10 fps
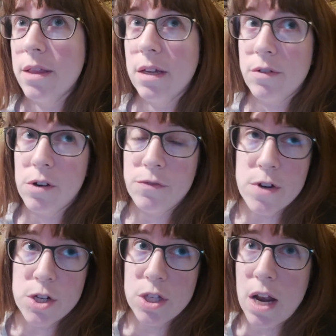And then after I
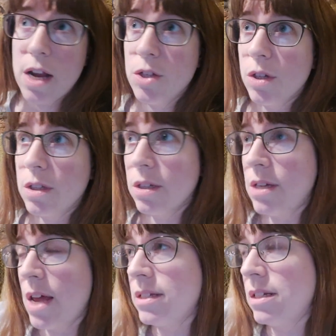finished that, I took the
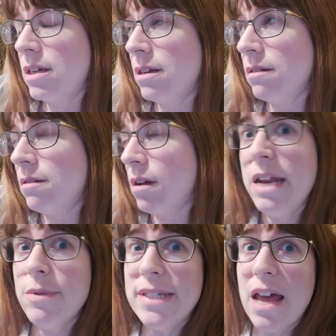test. And
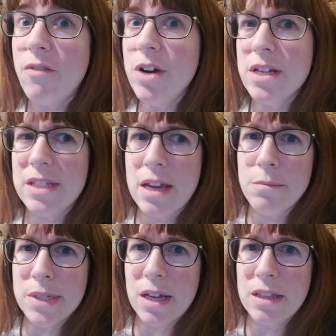anyways, every
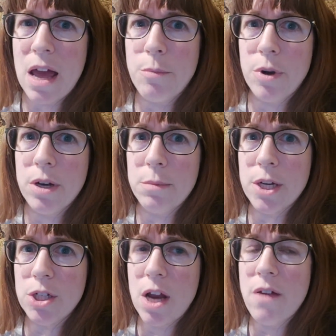exam's like that pretty much.